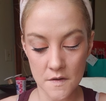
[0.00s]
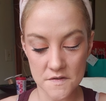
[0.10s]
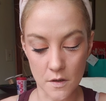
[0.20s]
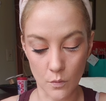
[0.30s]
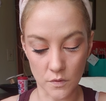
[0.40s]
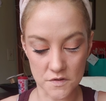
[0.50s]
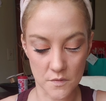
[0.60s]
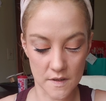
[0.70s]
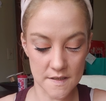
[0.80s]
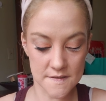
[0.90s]
So we'll
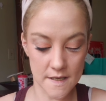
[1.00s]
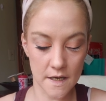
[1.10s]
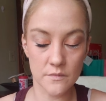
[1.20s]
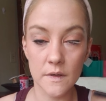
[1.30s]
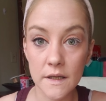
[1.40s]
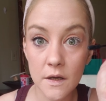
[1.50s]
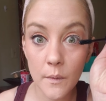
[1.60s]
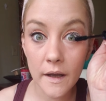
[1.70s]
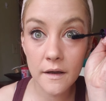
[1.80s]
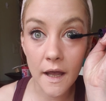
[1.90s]
do this side really
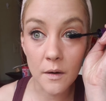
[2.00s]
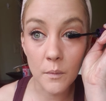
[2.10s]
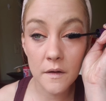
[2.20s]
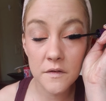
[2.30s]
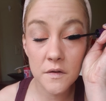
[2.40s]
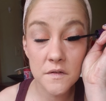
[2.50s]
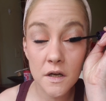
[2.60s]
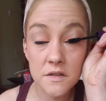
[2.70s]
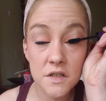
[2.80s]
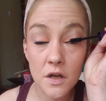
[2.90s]
quick, and once you
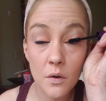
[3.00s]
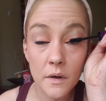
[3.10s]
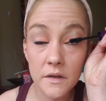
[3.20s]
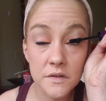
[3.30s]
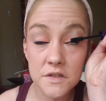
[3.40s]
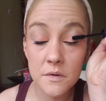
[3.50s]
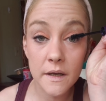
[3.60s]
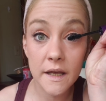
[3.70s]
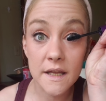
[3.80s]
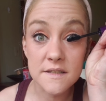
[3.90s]
start to know what you're
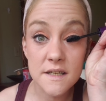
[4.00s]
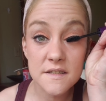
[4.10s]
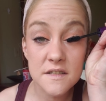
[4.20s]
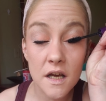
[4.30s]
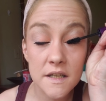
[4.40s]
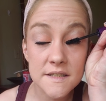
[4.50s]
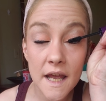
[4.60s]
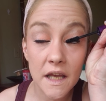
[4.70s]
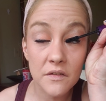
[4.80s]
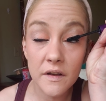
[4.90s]
doing, it does not
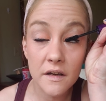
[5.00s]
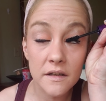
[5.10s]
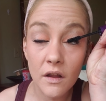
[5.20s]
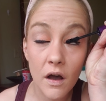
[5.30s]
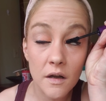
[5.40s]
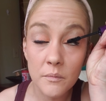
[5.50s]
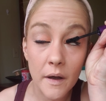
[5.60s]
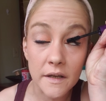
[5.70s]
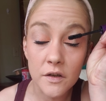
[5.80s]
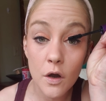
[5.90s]
take very long
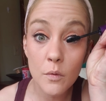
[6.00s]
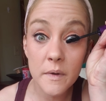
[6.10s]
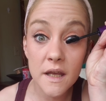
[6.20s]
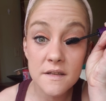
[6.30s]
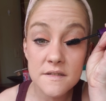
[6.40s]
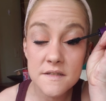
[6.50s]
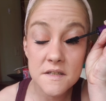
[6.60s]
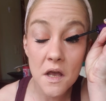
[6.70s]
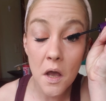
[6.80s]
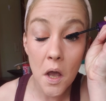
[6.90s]
by no means.